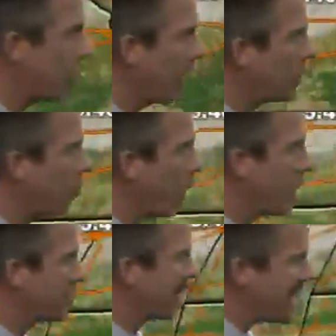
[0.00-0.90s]
and
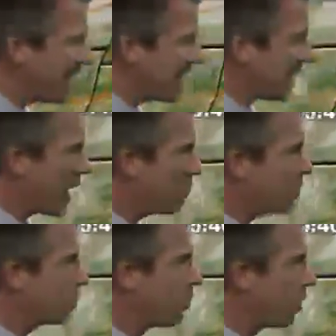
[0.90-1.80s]
west, not
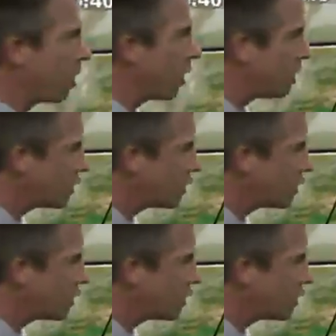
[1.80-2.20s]
much going on